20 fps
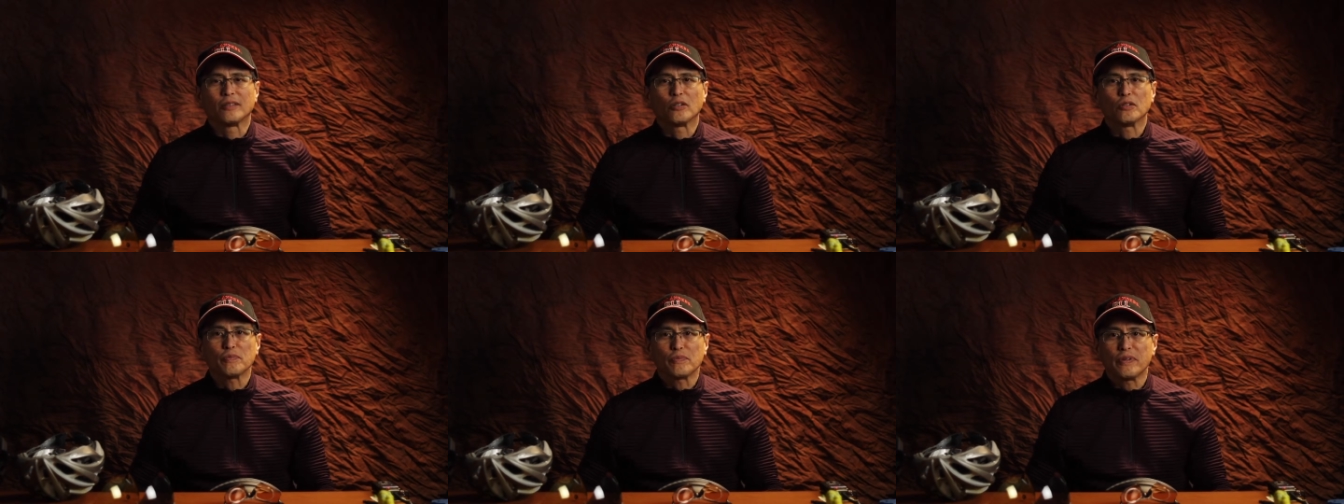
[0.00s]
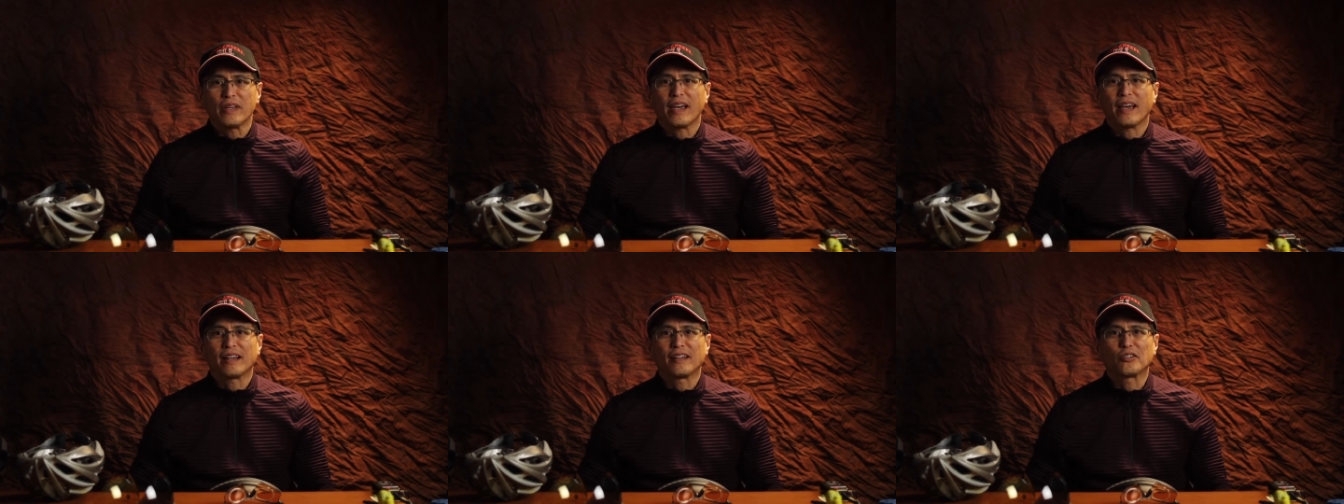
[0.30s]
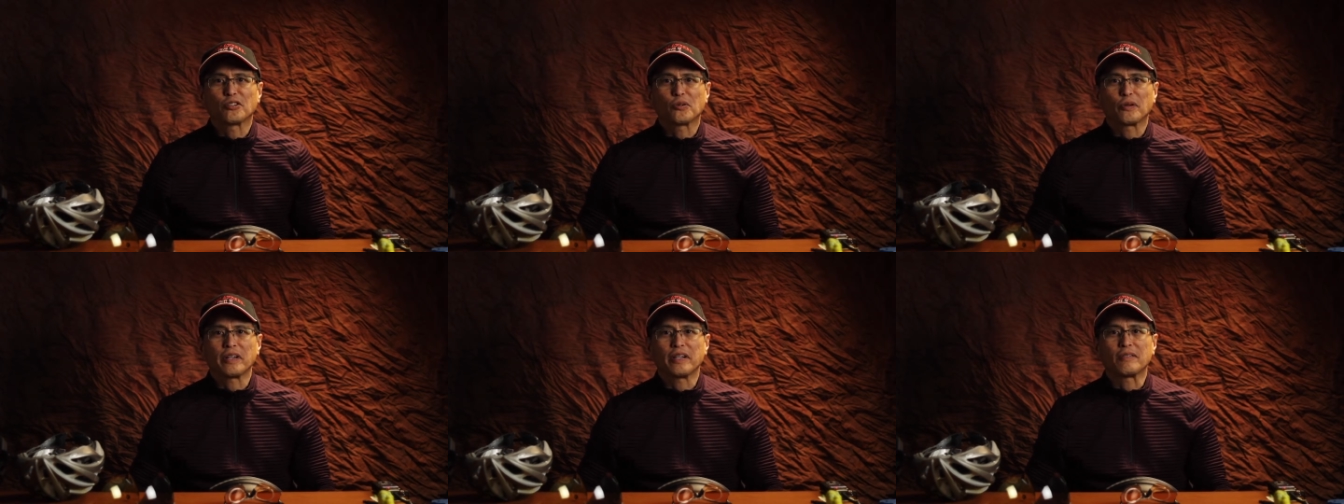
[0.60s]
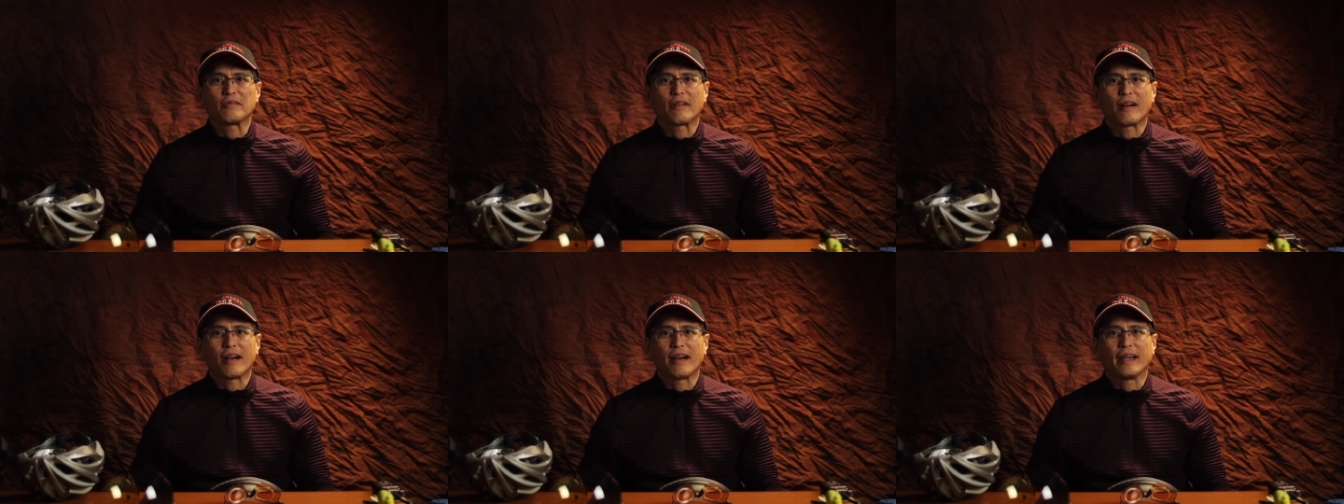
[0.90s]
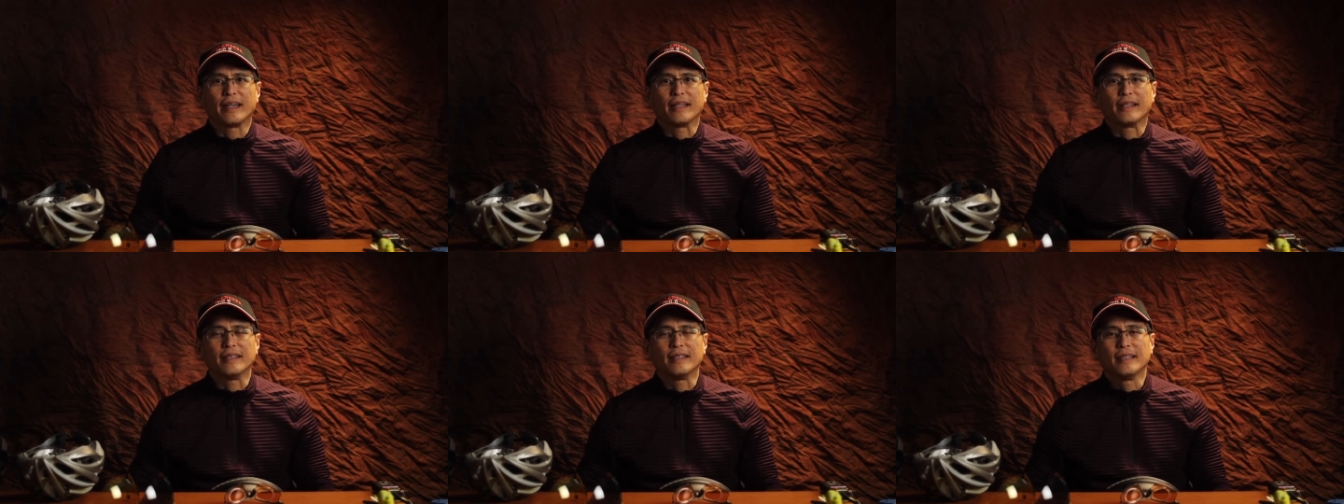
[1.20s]
Hope you had a great
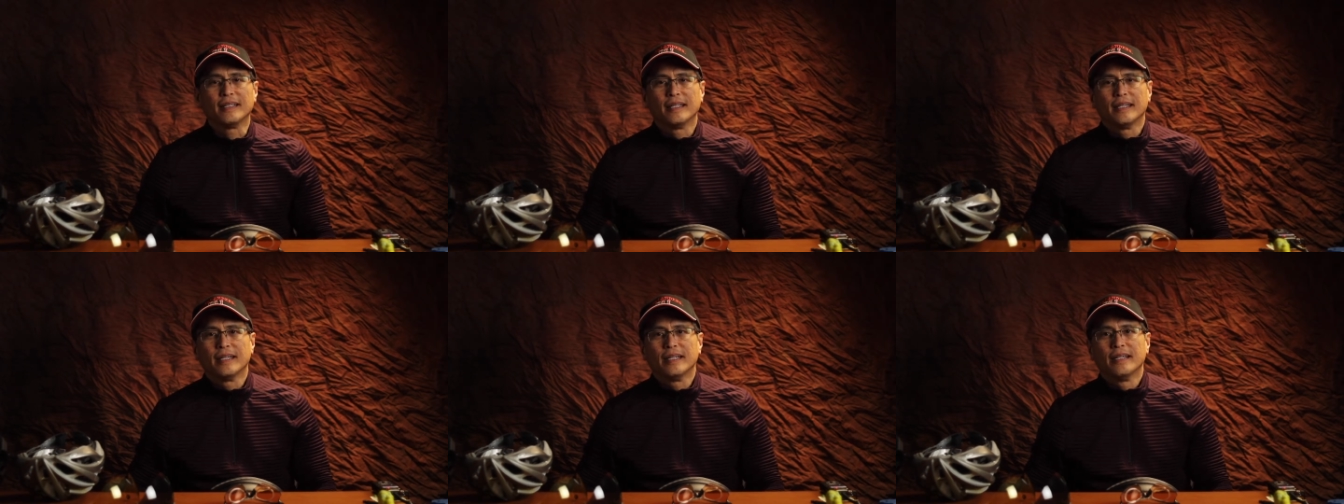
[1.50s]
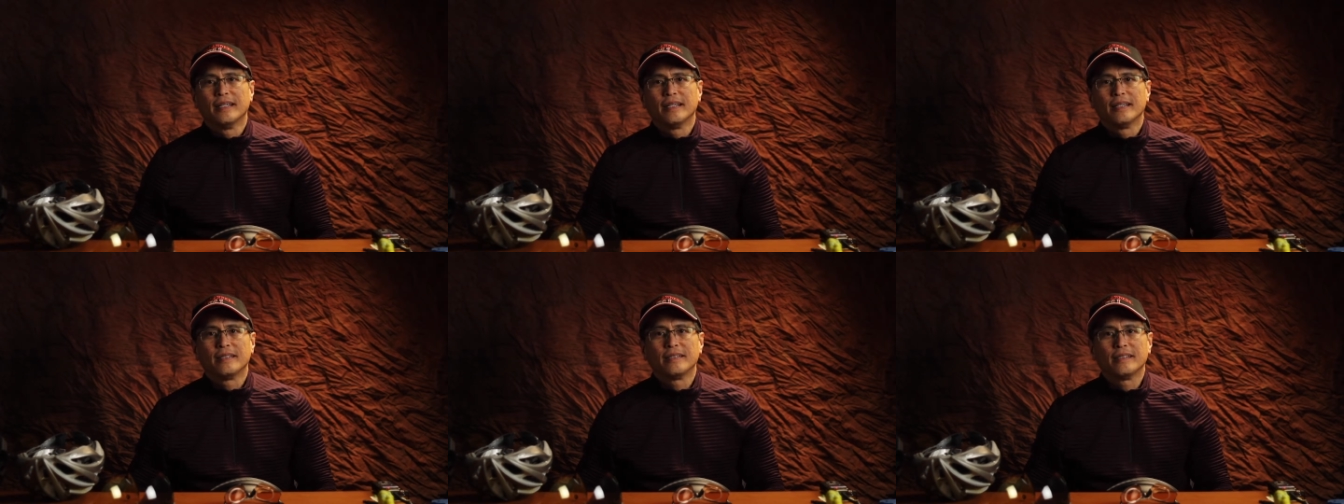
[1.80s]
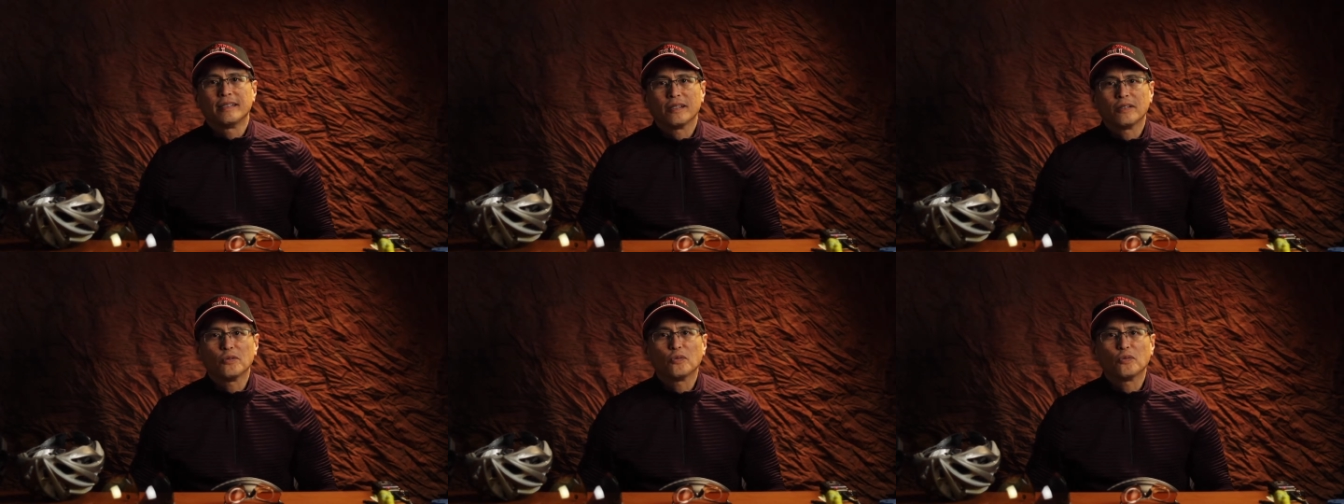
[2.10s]
ride. You know,